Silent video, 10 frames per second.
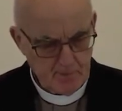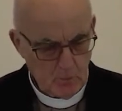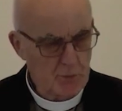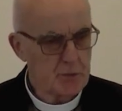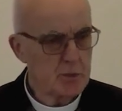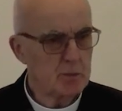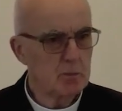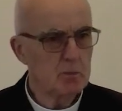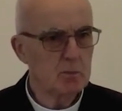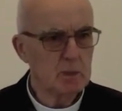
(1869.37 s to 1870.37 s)
What does he
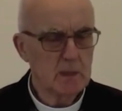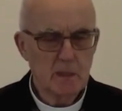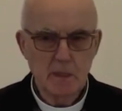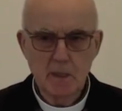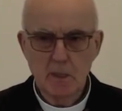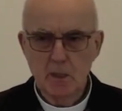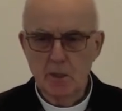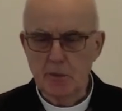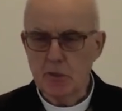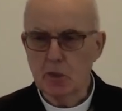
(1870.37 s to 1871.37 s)
do?
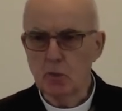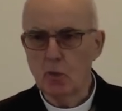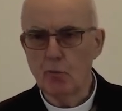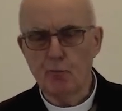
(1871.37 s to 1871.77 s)
Does he call